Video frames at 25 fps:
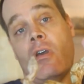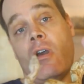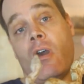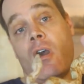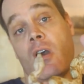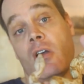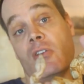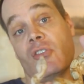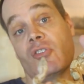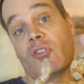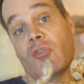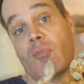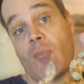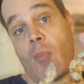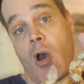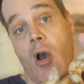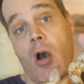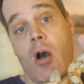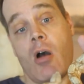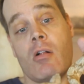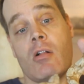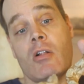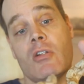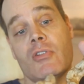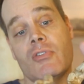on
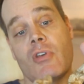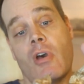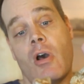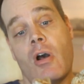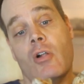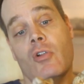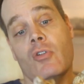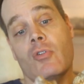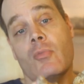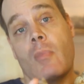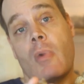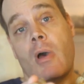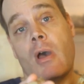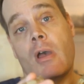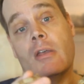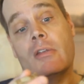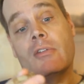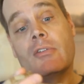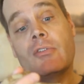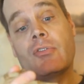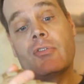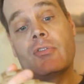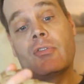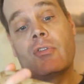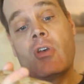small adult
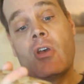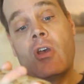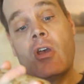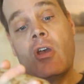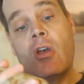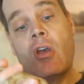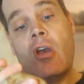mice,